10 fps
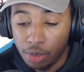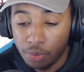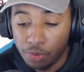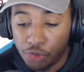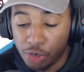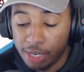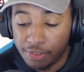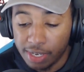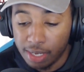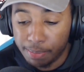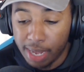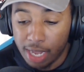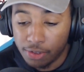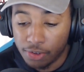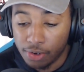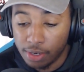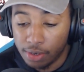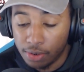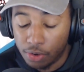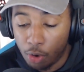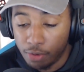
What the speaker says: Transcendent passer and court